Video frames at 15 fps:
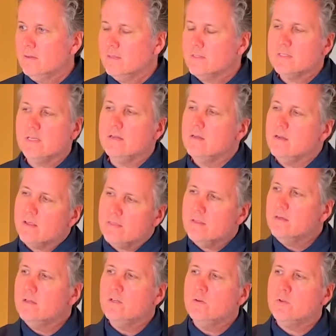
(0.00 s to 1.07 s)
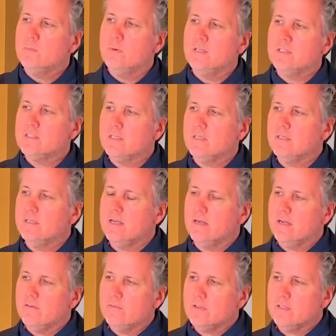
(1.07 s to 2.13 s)
because it had nothing to do with my son. It
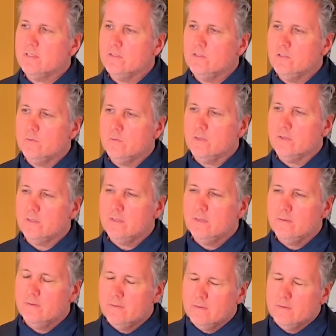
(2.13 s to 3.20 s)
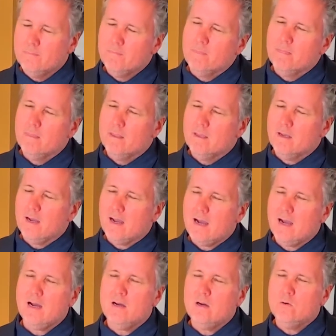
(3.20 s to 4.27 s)
had everything to do with
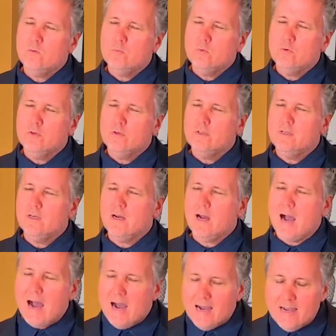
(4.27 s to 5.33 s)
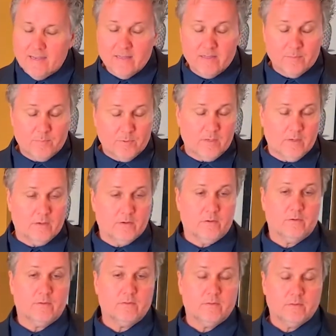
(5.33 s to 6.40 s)
how would I
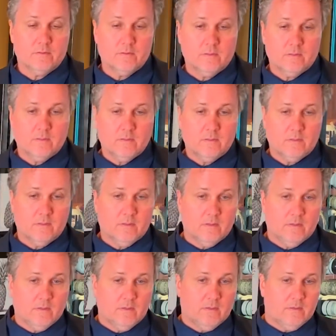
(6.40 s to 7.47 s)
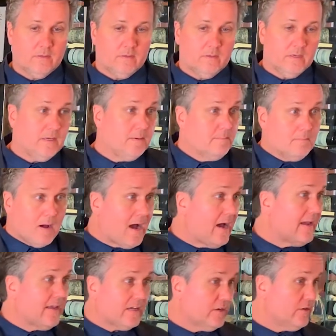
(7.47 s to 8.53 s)
appear in
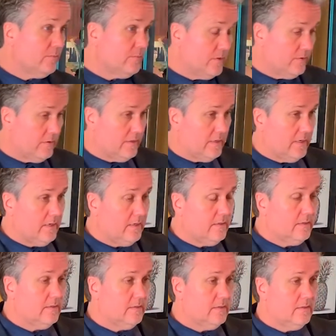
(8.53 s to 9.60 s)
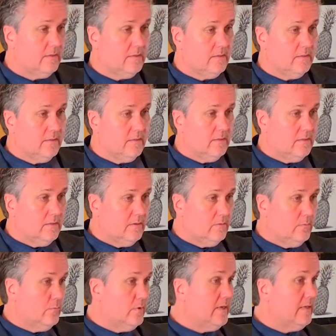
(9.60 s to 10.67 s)
my community
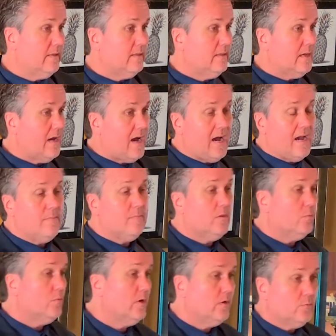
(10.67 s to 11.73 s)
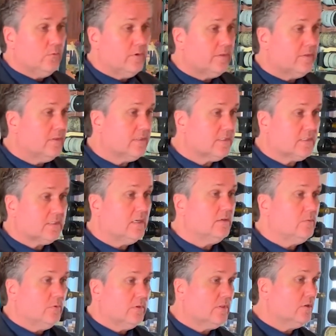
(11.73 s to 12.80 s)
when I'm the one with the
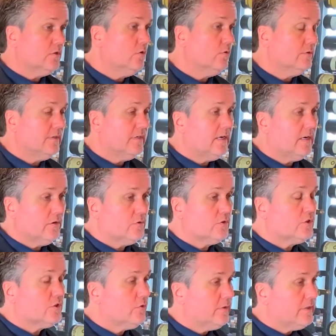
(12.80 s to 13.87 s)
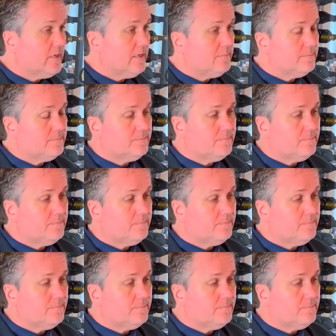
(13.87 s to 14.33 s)
son with the golden hair showing up.